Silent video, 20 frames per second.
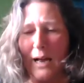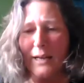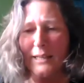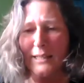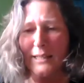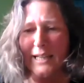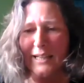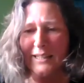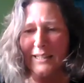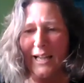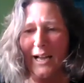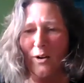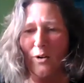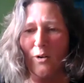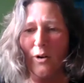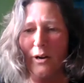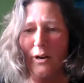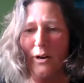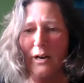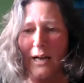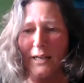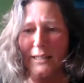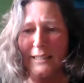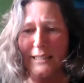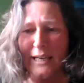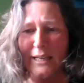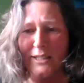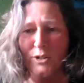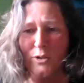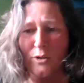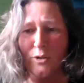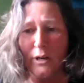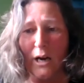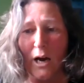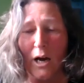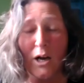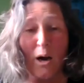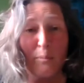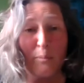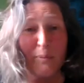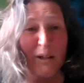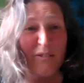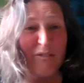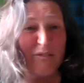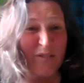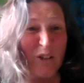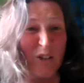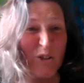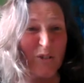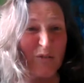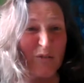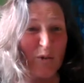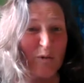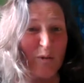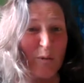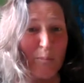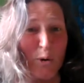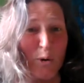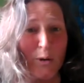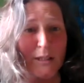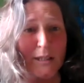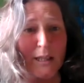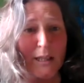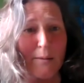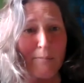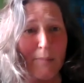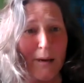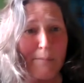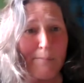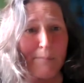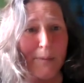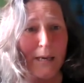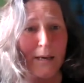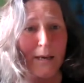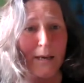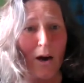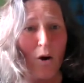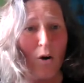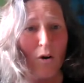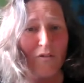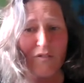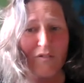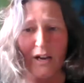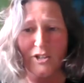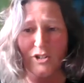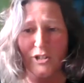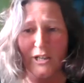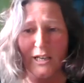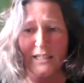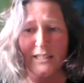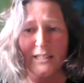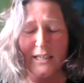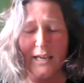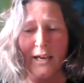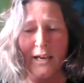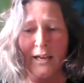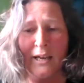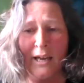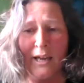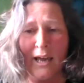I'll send that on. I'll send on a couple of useful reports that might be of interest to you.